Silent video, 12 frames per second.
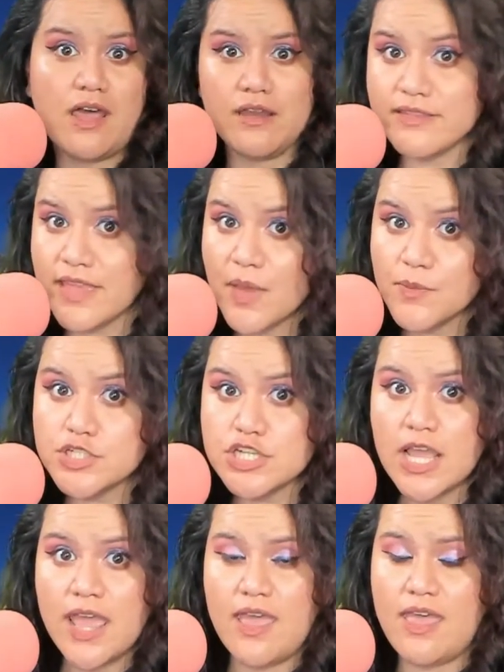of damage,
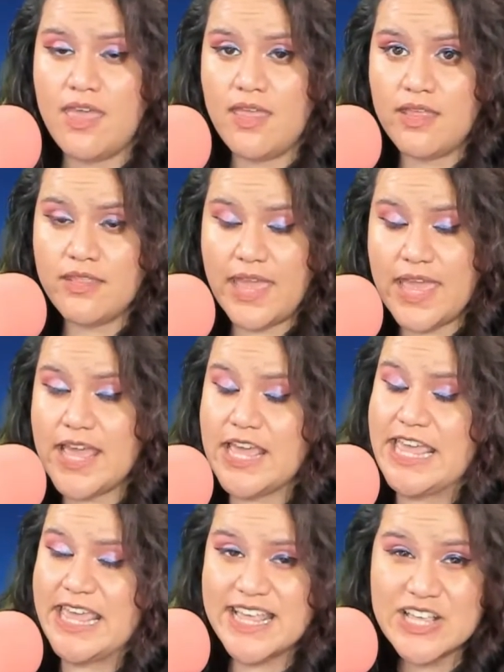and a
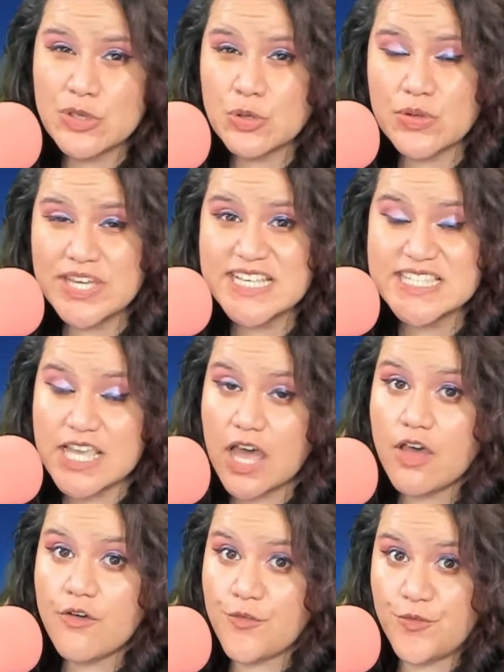increase
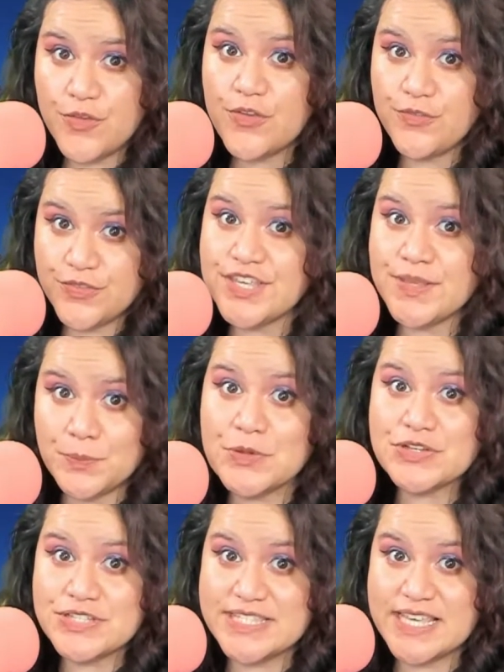of
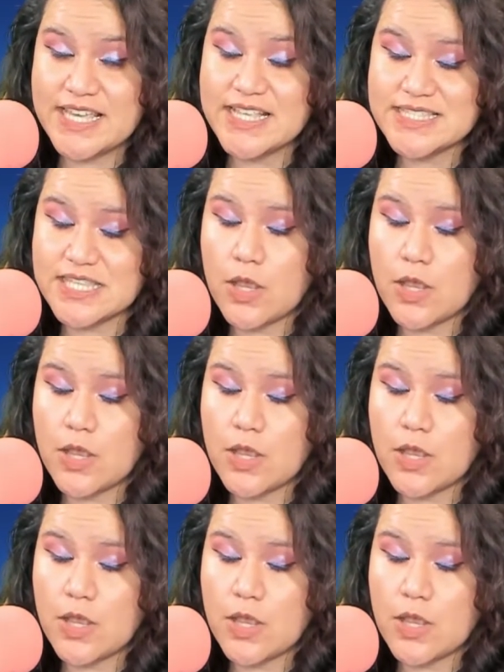15%?